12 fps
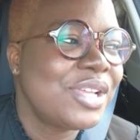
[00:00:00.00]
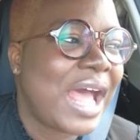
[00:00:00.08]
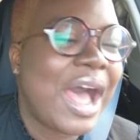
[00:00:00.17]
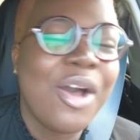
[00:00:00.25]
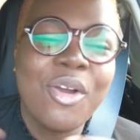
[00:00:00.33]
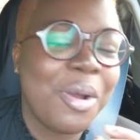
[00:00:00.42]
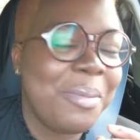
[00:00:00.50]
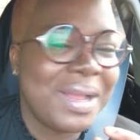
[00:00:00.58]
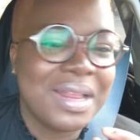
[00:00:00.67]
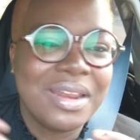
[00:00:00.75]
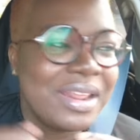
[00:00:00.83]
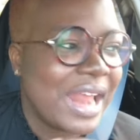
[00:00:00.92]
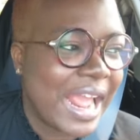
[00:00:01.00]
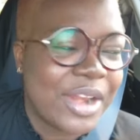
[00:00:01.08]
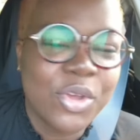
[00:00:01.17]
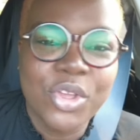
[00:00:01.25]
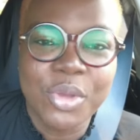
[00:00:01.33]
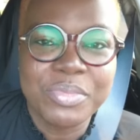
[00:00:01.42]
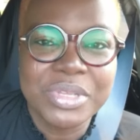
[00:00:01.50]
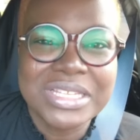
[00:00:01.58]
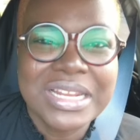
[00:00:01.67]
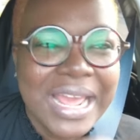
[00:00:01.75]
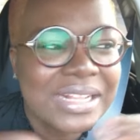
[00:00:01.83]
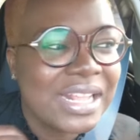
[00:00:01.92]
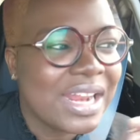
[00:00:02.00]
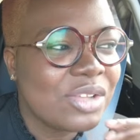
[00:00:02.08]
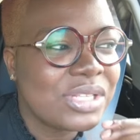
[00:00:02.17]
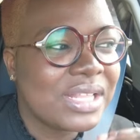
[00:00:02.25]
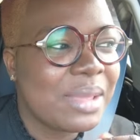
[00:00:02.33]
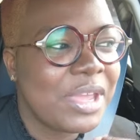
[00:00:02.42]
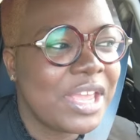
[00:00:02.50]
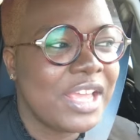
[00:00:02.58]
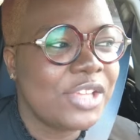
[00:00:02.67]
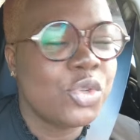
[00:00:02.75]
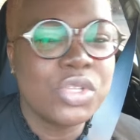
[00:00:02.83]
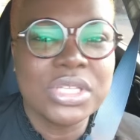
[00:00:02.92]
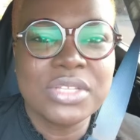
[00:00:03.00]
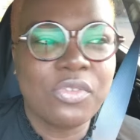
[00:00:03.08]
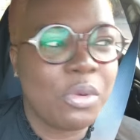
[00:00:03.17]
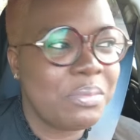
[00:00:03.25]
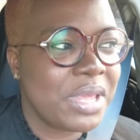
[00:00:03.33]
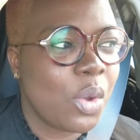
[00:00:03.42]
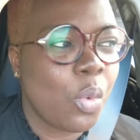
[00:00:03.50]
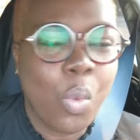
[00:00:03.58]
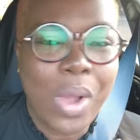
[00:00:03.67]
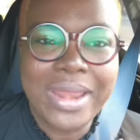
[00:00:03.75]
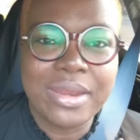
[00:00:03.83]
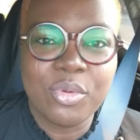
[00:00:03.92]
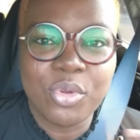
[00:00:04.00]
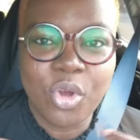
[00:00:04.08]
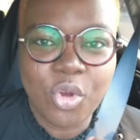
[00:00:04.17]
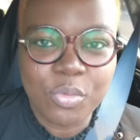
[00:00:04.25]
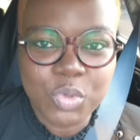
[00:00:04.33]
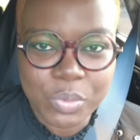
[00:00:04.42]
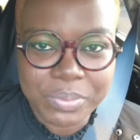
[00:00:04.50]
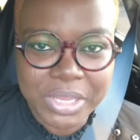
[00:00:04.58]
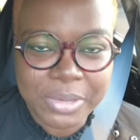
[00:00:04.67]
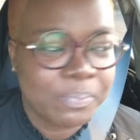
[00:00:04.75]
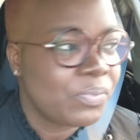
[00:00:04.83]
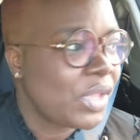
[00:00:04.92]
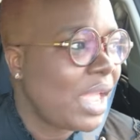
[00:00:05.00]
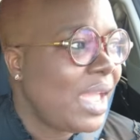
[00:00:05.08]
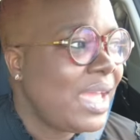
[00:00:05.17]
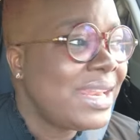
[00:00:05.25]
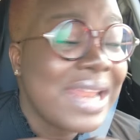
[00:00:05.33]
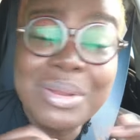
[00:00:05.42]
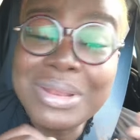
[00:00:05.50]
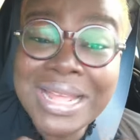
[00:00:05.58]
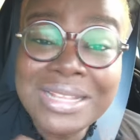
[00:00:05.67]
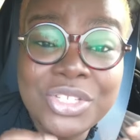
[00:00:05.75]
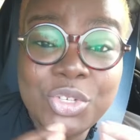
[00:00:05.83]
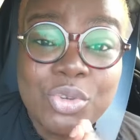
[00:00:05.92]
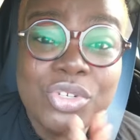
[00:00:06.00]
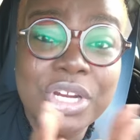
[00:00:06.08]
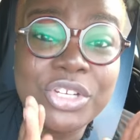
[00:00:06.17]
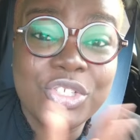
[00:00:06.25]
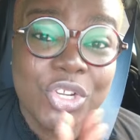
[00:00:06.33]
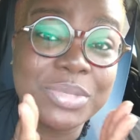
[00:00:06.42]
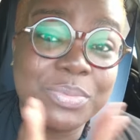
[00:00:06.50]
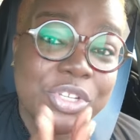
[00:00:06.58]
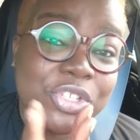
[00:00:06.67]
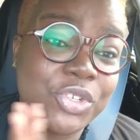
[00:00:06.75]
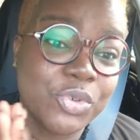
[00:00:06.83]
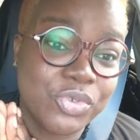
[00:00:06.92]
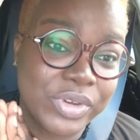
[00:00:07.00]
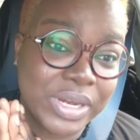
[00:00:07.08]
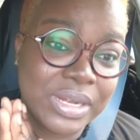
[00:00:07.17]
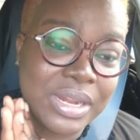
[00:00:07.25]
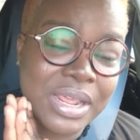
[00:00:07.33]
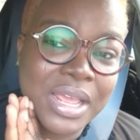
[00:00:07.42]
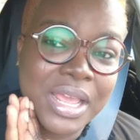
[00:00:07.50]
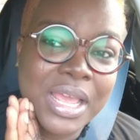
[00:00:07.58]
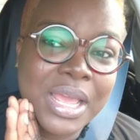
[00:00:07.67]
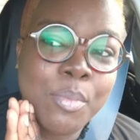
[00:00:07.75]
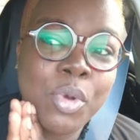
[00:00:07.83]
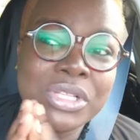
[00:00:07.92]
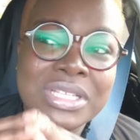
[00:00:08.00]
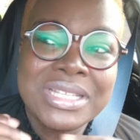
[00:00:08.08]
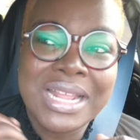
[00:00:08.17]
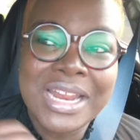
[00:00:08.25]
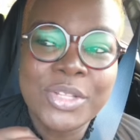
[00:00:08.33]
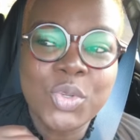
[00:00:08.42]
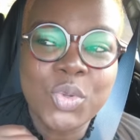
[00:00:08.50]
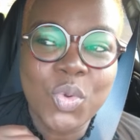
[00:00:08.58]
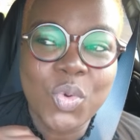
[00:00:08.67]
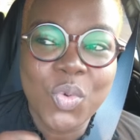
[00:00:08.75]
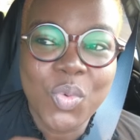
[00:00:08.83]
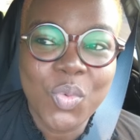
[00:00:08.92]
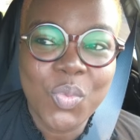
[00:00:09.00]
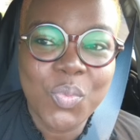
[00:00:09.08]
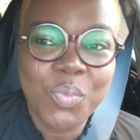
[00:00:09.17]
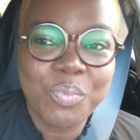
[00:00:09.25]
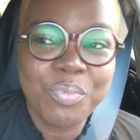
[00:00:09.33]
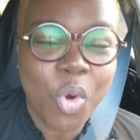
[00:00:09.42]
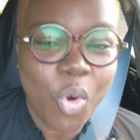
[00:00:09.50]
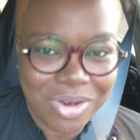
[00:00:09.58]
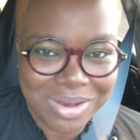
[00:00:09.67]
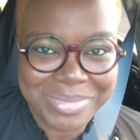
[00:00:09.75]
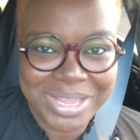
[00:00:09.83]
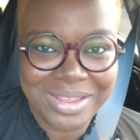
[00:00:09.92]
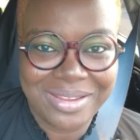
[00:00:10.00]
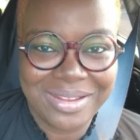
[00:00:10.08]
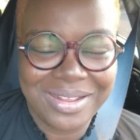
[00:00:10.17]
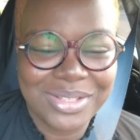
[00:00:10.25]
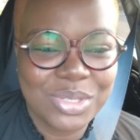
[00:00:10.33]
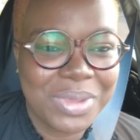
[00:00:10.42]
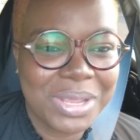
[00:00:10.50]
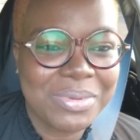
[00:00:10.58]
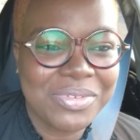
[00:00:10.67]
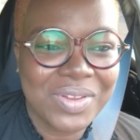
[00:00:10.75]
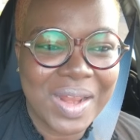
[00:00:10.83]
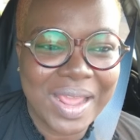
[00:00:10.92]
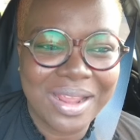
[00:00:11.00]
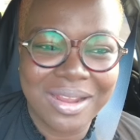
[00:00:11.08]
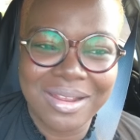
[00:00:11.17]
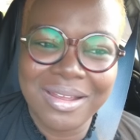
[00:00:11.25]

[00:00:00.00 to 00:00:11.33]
I'll come back later. I know you're busy. Like, they now started making excuses for me why they will not come to me. Now, that's children just being children. But it started to poke me, to make me feel like,